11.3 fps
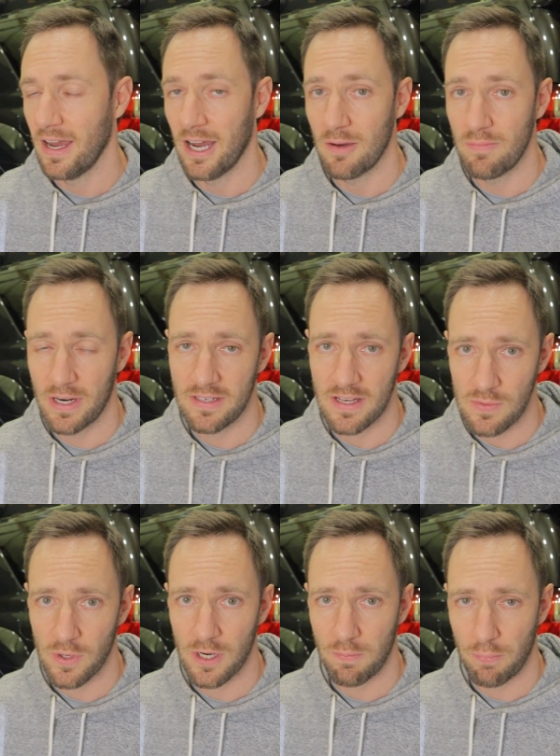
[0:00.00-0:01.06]
But it does
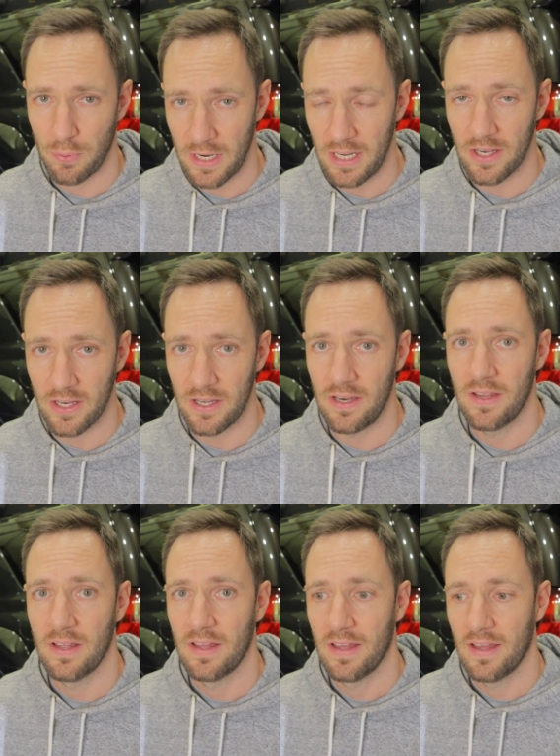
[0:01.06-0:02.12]
work pretty good.
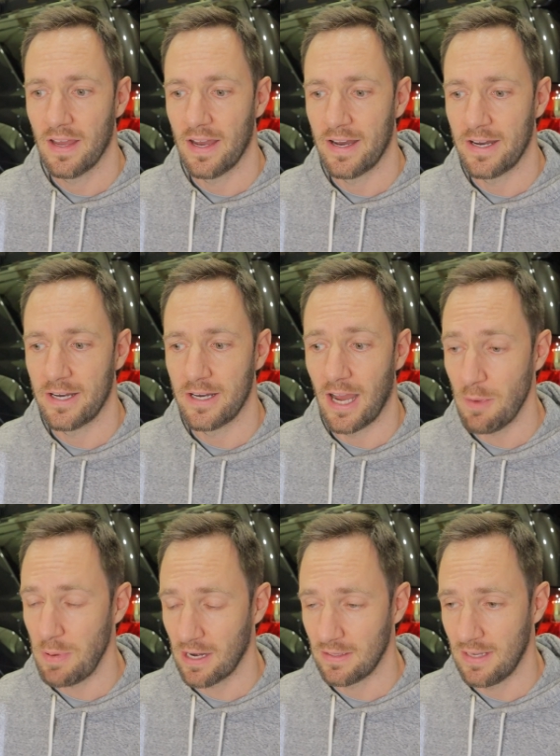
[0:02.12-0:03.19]
I
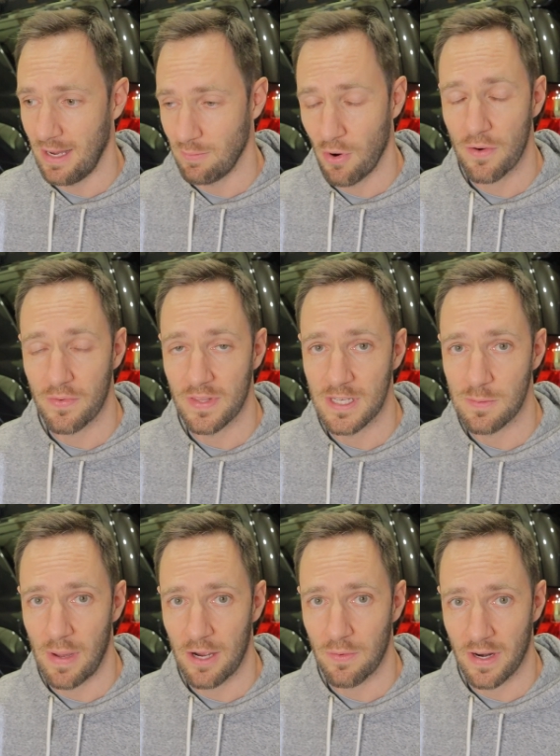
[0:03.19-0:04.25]
paid a lot more for this
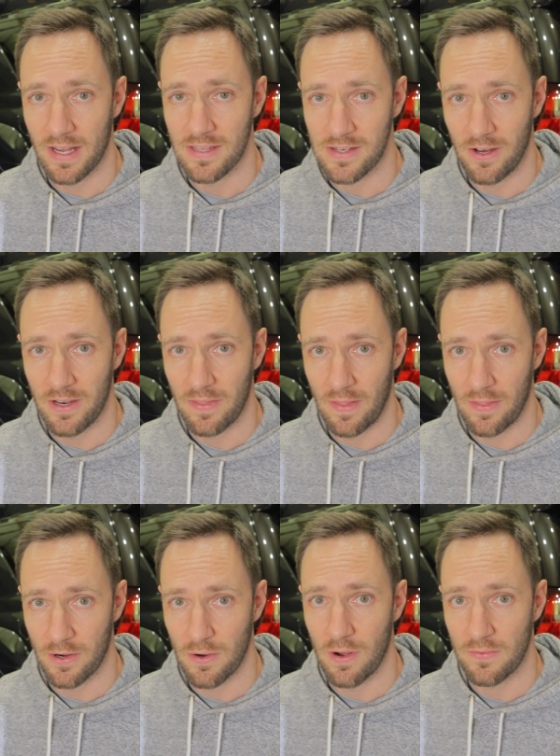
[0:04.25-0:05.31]
back when I installed it than
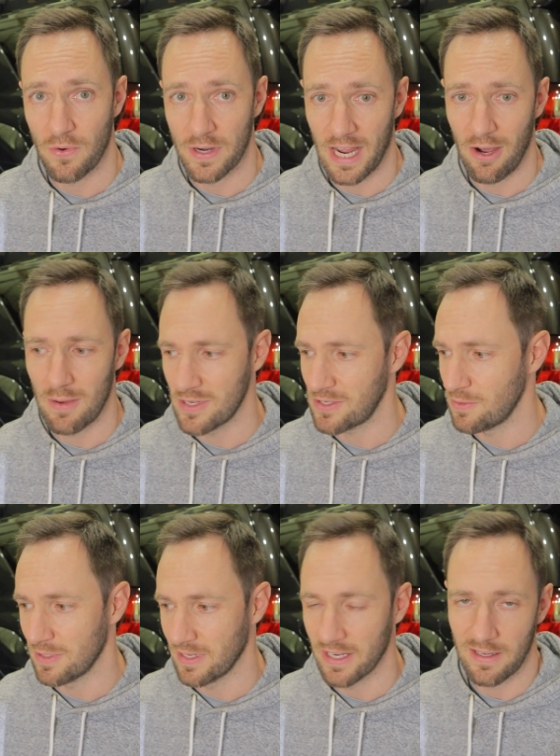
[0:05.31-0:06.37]
they're going for now. I'm
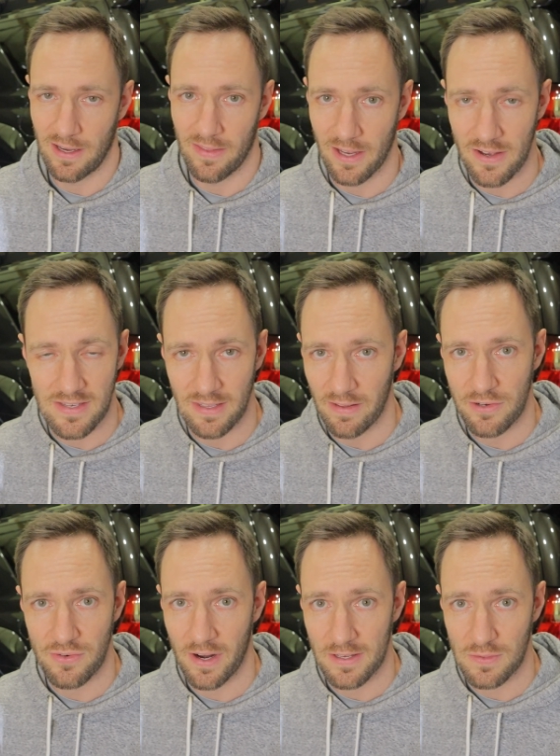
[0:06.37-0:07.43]
assuming like anything else in the
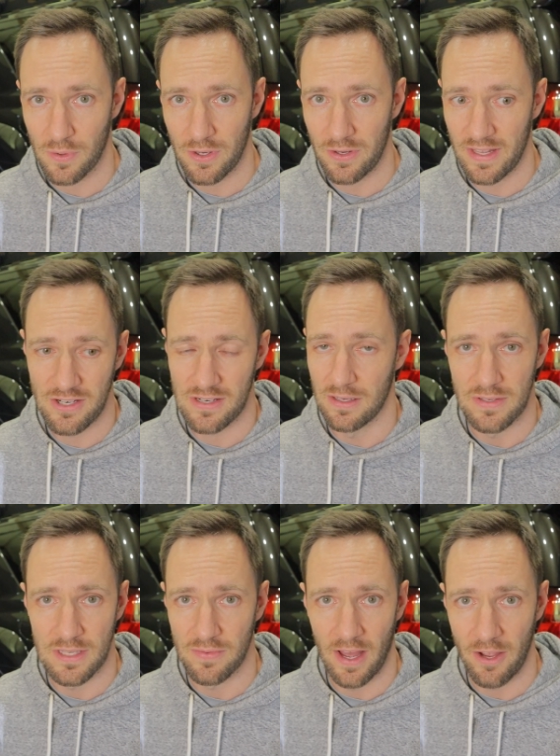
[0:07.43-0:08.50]
electronics world, they just lose
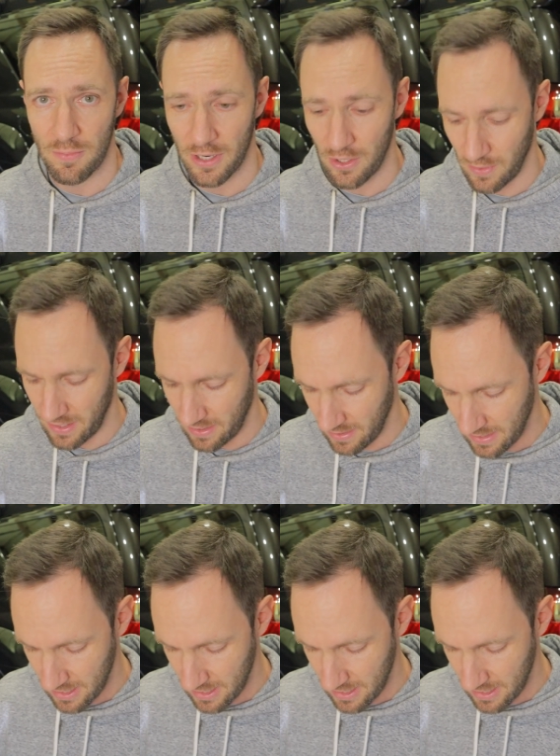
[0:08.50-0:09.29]
their value pretty quick.